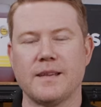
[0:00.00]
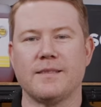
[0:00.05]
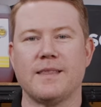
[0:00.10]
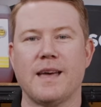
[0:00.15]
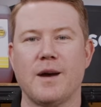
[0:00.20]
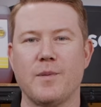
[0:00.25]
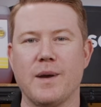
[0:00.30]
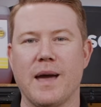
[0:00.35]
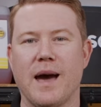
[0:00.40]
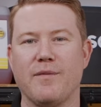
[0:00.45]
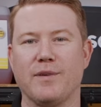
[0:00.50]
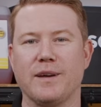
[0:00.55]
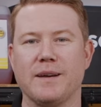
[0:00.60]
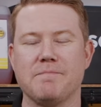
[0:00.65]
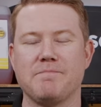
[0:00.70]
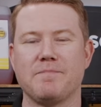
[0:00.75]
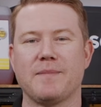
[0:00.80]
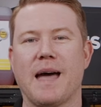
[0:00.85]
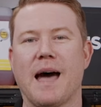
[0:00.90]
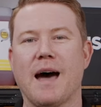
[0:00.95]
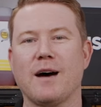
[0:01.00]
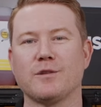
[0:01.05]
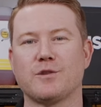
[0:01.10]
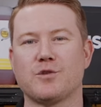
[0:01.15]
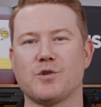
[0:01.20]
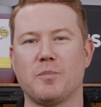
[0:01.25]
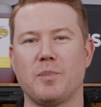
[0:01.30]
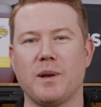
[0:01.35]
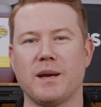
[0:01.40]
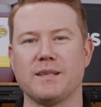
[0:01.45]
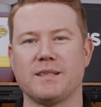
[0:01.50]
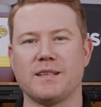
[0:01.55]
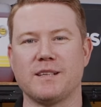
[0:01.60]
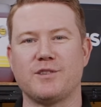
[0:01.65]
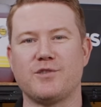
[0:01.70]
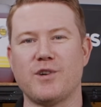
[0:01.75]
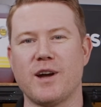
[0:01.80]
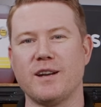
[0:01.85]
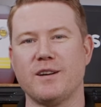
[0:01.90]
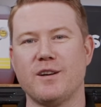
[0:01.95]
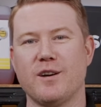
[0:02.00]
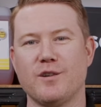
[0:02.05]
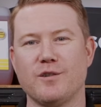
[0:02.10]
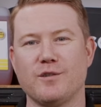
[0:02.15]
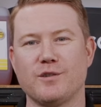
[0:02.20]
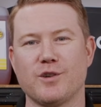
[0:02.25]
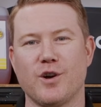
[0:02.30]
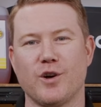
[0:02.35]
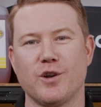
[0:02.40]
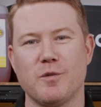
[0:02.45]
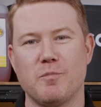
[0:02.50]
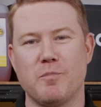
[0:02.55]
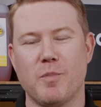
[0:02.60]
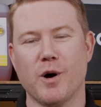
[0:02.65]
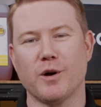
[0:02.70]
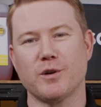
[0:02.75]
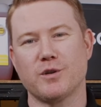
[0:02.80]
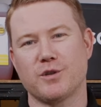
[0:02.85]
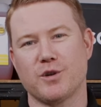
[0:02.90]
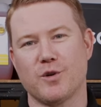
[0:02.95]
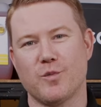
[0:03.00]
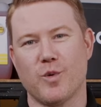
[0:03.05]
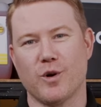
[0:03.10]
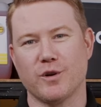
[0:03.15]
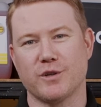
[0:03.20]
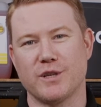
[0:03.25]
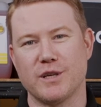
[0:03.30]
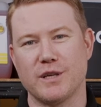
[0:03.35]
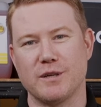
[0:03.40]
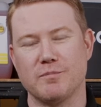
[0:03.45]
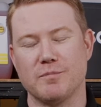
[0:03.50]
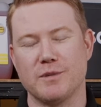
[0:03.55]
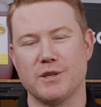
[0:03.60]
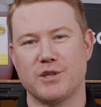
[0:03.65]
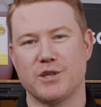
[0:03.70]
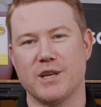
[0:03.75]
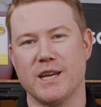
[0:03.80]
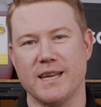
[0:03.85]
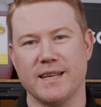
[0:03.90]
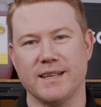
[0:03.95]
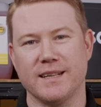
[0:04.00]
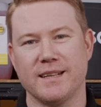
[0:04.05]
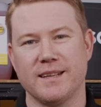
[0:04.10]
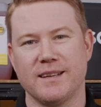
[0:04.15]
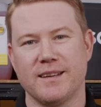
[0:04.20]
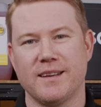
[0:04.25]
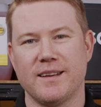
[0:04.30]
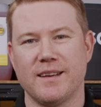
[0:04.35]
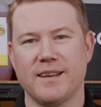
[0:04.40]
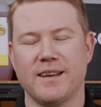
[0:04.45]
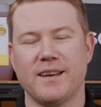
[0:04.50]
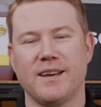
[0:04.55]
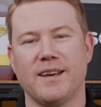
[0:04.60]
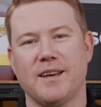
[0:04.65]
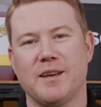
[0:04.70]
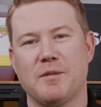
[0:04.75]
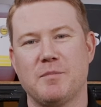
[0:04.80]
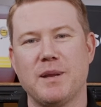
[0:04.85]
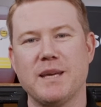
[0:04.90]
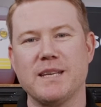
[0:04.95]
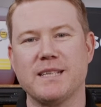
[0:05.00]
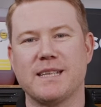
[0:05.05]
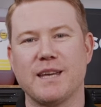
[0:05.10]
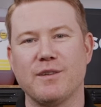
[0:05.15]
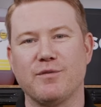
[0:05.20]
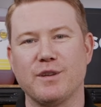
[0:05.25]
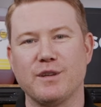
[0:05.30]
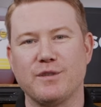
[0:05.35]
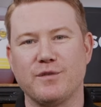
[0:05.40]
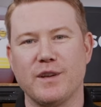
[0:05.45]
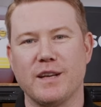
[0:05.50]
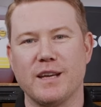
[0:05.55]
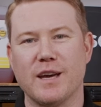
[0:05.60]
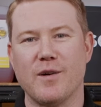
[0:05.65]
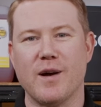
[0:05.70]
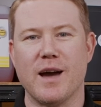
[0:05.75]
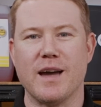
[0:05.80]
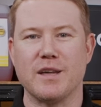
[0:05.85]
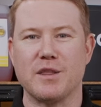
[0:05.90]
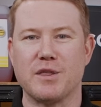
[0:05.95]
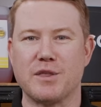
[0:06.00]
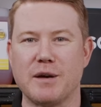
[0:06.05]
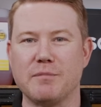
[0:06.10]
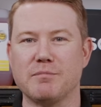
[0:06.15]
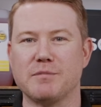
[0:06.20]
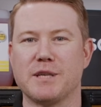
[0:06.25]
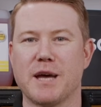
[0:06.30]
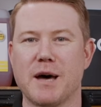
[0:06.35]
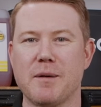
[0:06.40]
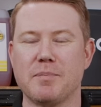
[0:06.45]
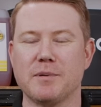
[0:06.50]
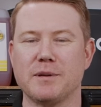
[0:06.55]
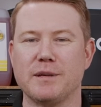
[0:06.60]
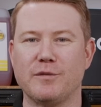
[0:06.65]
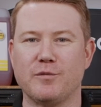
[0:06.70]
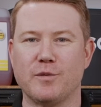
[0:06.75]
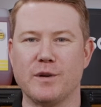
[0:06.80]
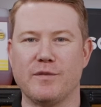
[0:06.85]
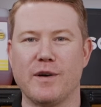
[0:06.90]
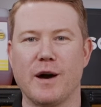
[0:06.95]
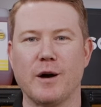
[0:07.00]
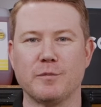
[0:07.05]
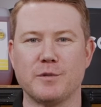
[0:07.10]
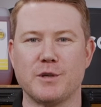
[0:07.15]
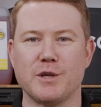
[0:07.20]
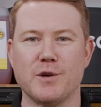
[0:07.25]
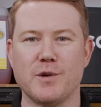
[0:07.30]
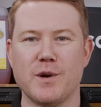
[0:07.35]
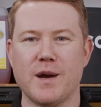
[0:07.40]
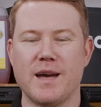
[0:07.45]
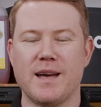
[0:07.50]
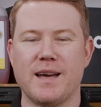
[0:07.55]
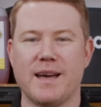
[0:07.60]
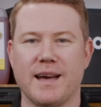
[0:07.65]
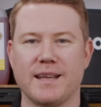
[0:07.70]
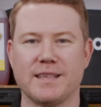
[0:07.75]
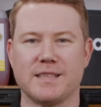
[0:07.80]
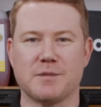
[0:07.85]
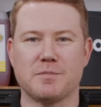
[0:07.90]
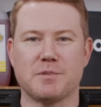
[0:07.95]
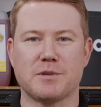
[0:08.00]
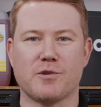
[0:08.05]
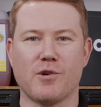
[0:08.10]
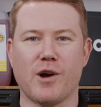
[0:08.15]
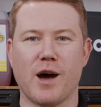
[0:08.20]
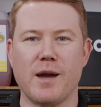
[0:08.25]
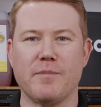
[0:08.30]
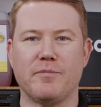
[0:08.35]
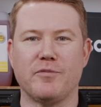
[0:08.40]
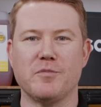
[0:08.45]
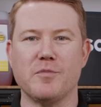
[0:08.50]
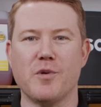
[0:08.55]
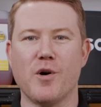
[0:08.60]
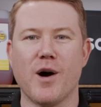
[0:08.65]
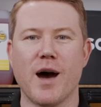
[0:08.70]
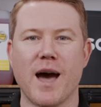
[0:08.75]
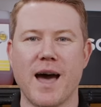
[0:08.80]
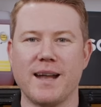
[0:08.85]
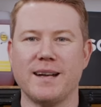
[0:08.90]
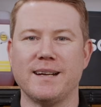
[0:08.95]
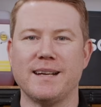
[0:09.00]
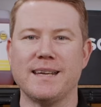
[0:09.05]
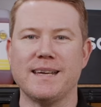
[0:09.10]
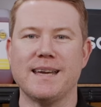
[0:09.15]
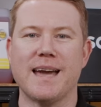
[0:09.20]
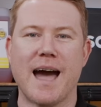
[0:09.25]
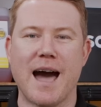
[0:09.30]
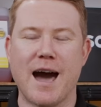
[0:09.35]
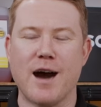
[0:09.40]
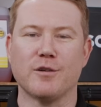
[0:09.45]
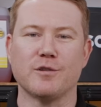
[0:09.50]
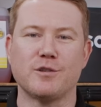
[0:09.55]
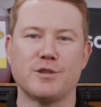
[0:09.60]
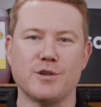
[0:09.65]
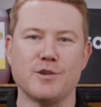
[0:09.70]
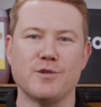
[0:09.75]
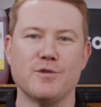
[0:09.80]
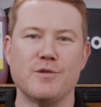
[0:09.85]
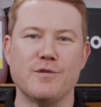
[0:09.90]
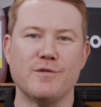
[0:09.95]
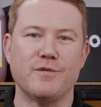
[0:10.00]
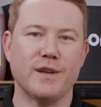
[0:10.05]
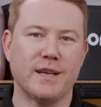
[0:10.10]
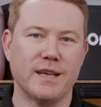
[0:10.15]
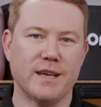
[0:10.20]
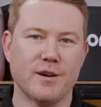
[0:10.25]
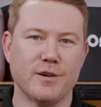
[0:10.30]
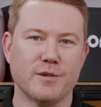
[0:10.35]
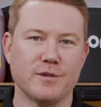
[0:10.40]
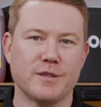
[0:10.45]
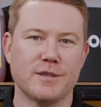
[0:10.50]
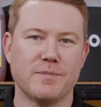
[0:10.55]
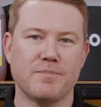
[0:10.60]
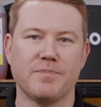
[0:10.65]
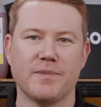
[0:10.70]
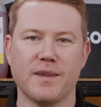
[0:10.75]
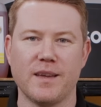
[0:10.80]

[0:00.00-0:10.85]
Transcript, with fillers: There we have it, how to replace a drain hose on a Bosch washing machine. Please give this video a thumbs up if we've helped you and subscribe for more handy how-to videos.